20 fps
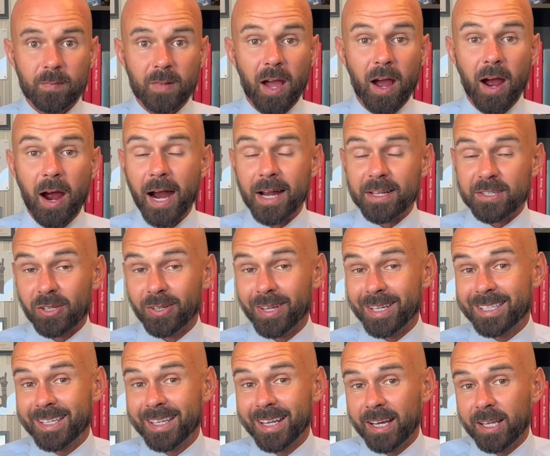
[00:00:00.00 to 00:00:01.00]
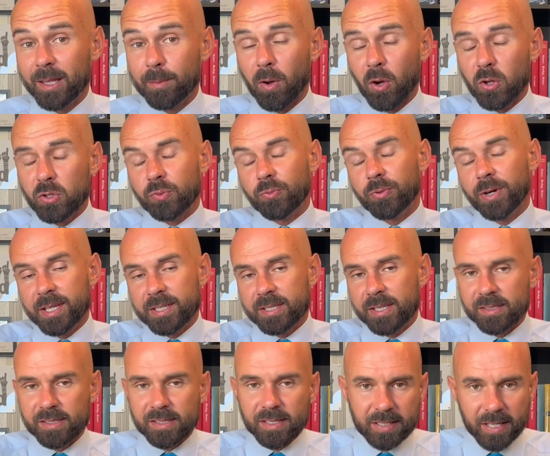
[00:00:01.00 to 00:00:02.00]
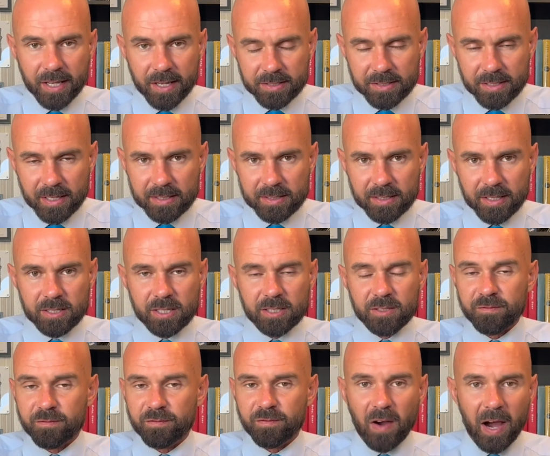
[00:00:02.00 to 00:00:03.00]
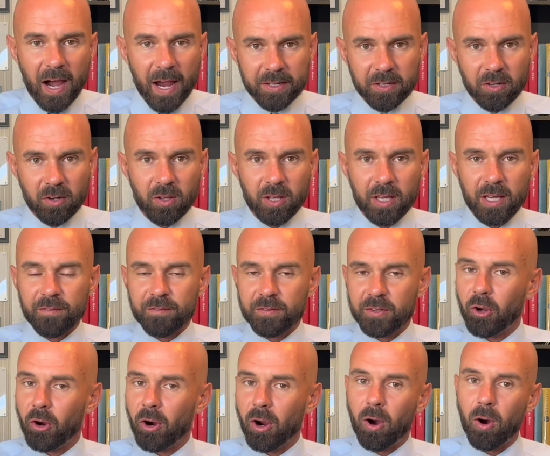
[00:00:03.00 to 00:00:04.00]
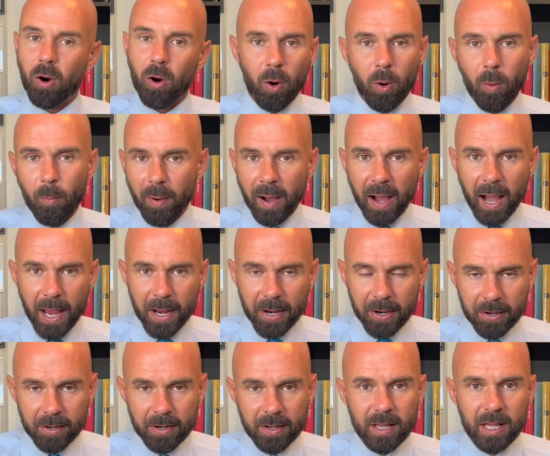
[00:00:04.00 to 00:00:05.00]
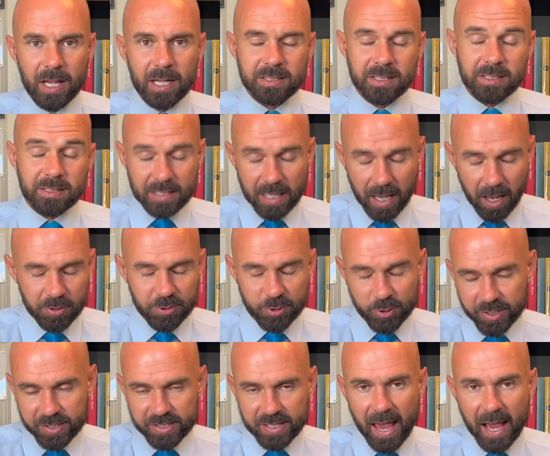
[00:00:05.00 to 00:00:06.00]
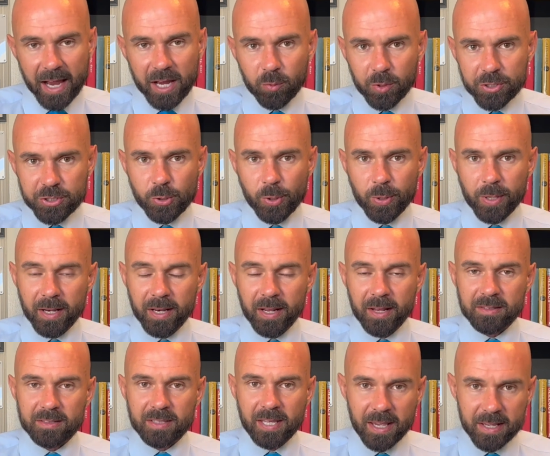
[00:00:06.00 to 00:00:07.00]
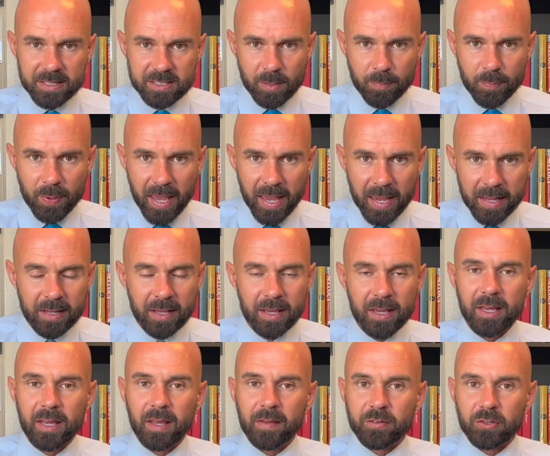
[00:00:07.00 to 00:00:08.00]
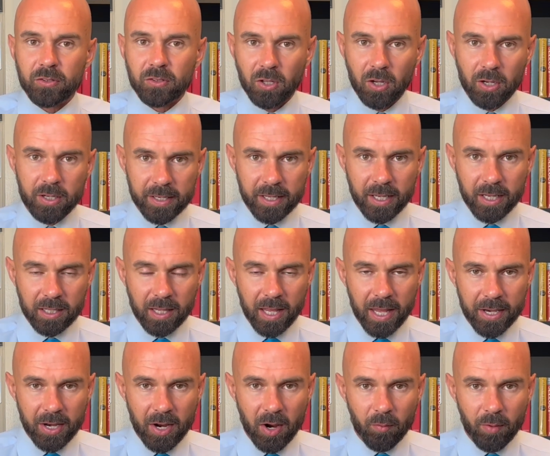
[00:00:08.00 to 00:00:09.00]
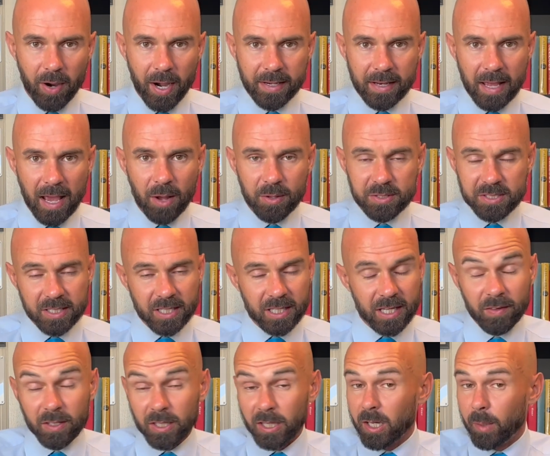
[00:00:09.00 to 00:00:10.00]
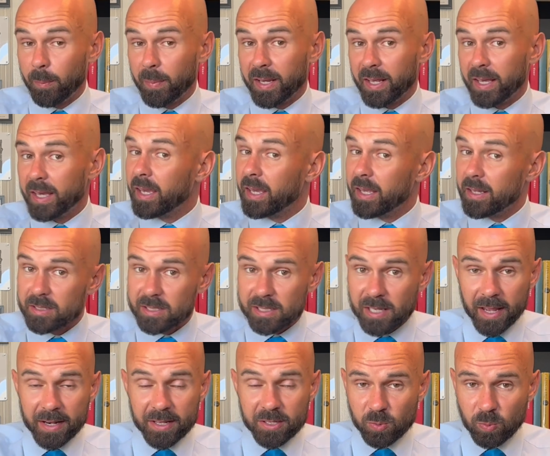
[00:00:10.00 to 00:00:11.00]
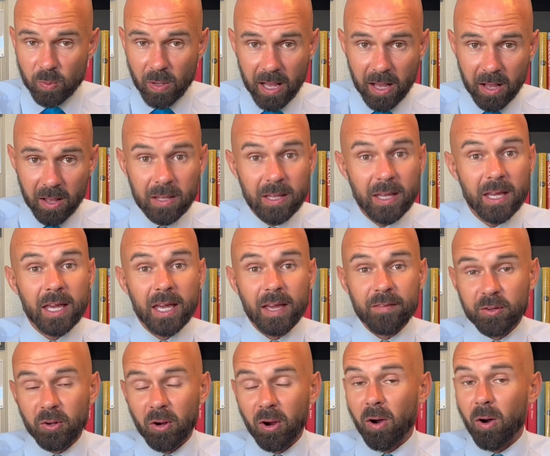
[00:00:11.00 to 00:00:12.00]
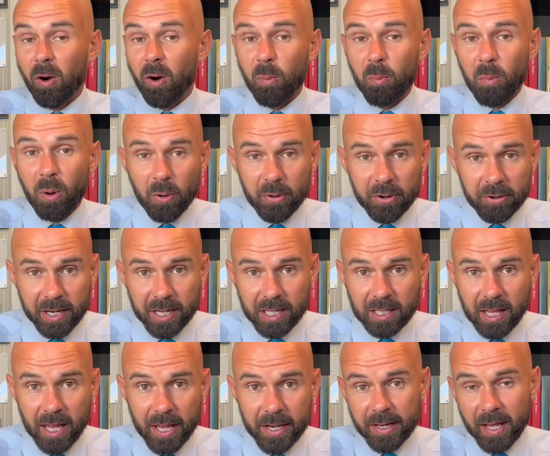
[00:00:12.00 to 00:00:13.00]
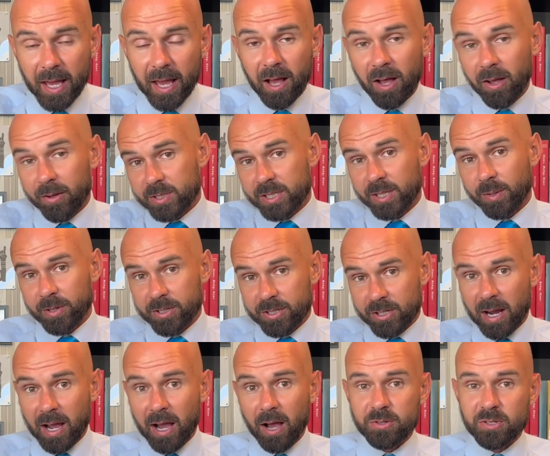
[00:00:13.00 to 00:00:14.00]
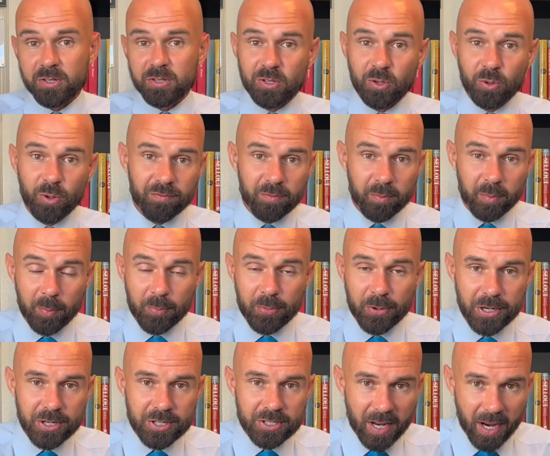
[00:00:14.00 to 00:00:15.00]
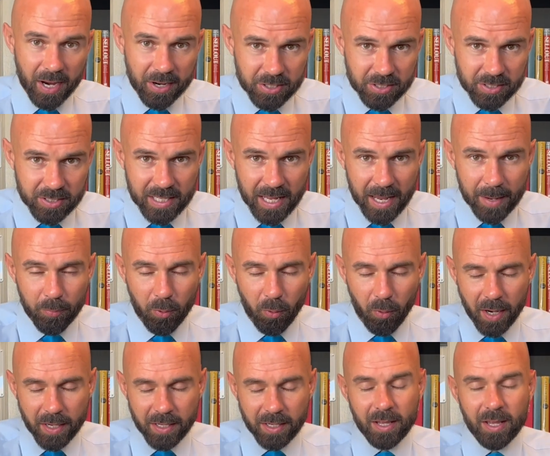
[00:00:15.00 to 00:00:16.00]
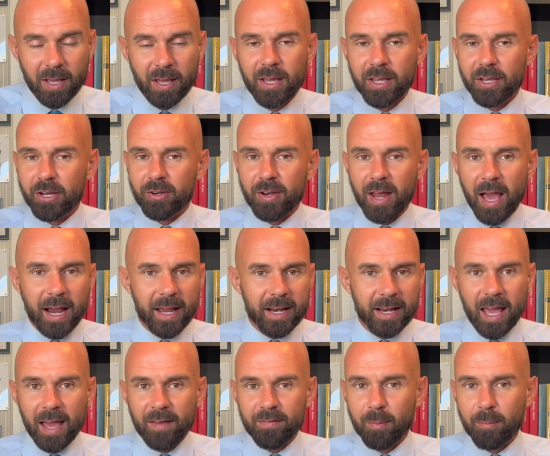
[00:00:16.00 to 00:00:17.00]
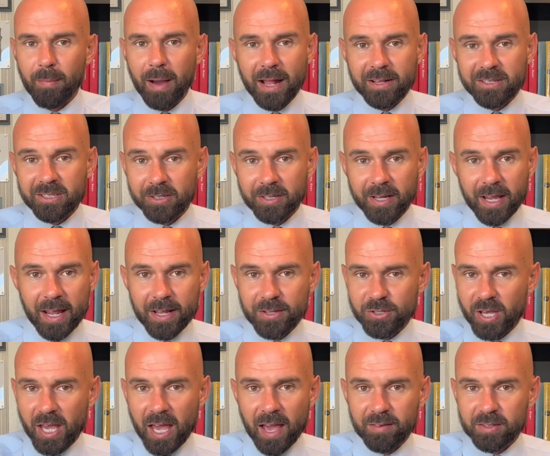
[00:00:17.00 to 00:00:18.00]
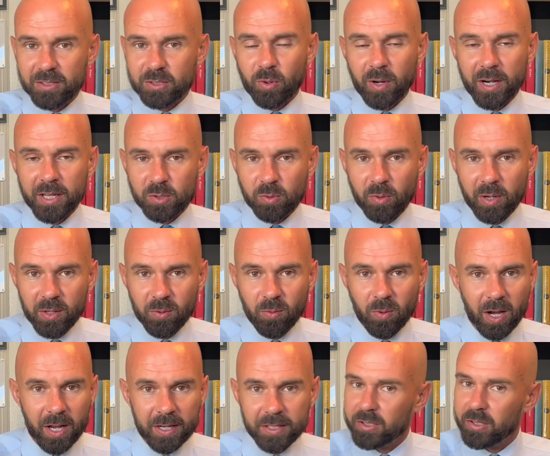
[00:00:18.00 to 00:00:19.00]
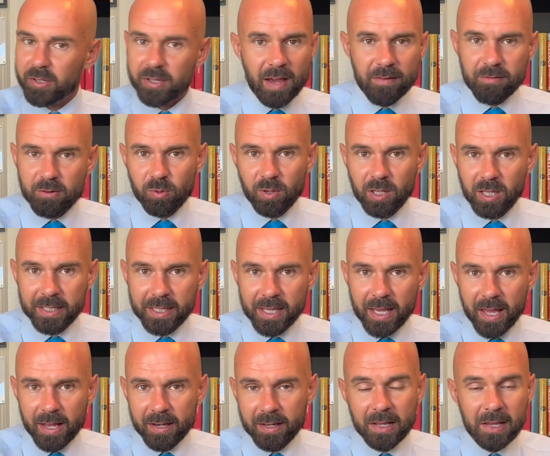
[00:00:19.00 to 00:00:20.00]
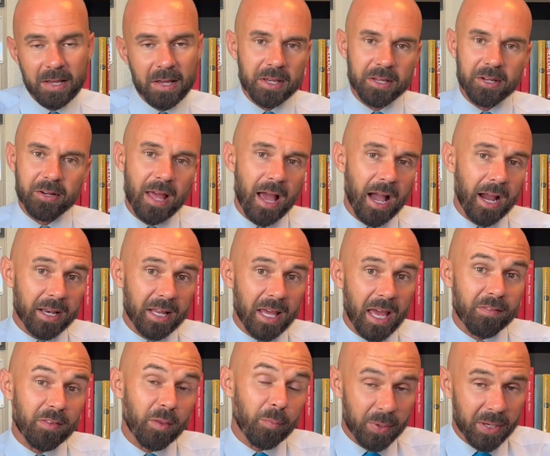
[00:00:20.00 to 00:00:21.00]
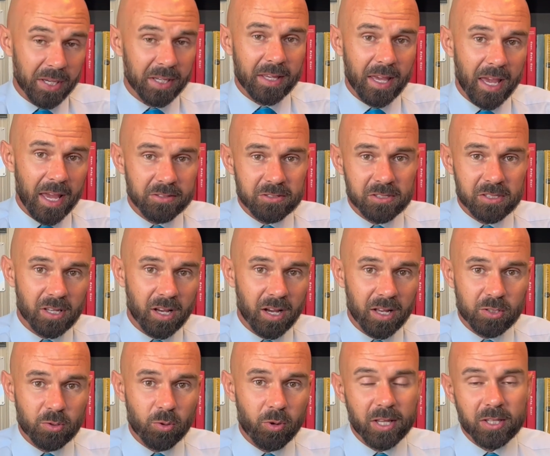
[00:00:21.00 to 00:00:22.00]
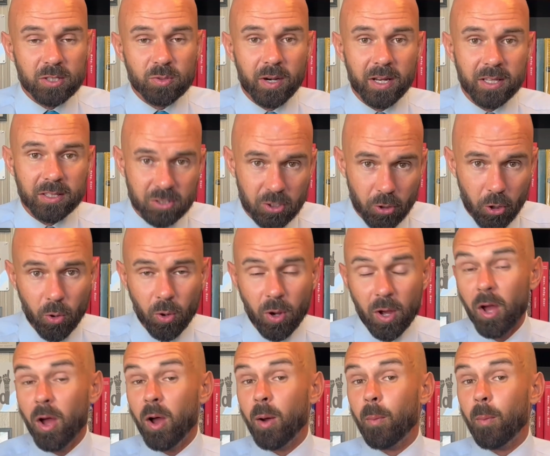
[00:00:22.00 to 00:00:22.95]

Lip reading: All right, so let's get into the most recent statistics. This is vital if you're a home buyer, because it tells you exactly what you can anticipate if you're looking in Glendale right now. It's going to give you a little bit of insight as well if you're a homeowner in Glendale, see what your house is doing from an appreciation standpoint. You're not going to have the monster gains you have in 2021. You never will again. You're not going to have the big gains you saw in 2022.